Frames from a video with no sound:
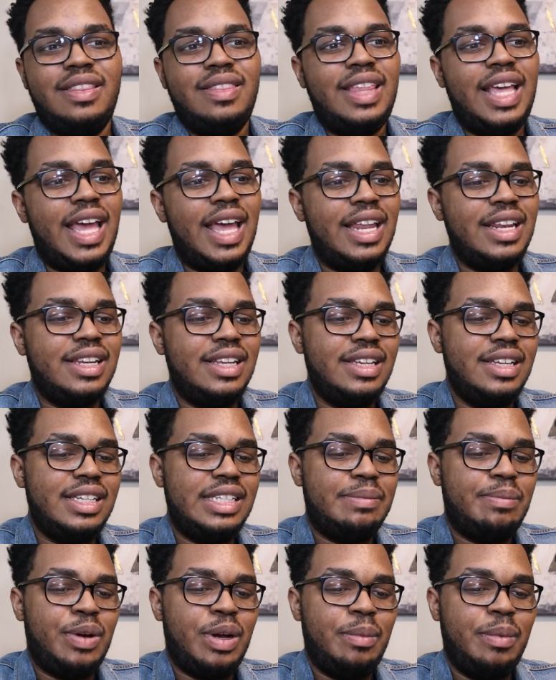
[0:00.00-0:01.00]
That
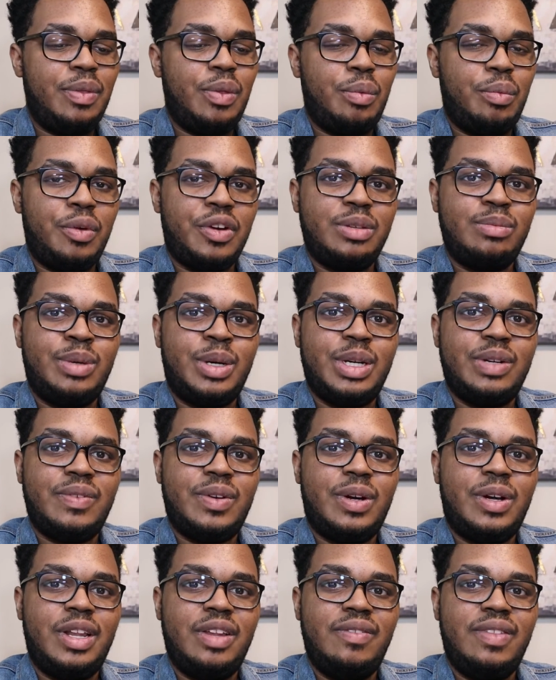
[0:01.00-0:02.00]
is probably the worst part of
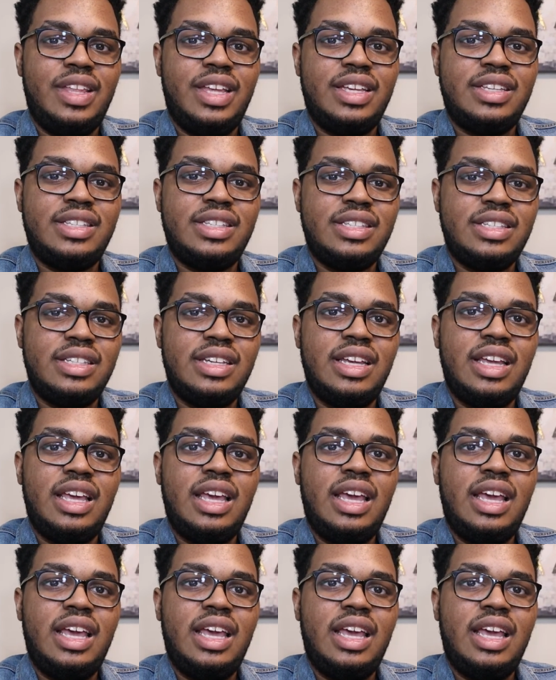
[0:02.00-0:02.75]
all of this.